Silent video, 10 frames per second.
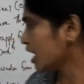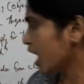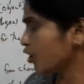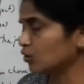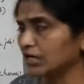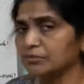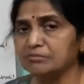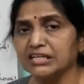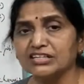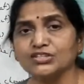How come
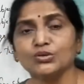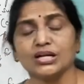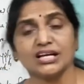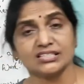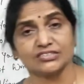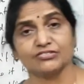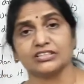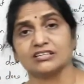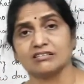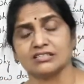means you are asking for
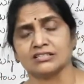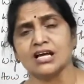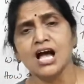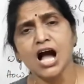the reason.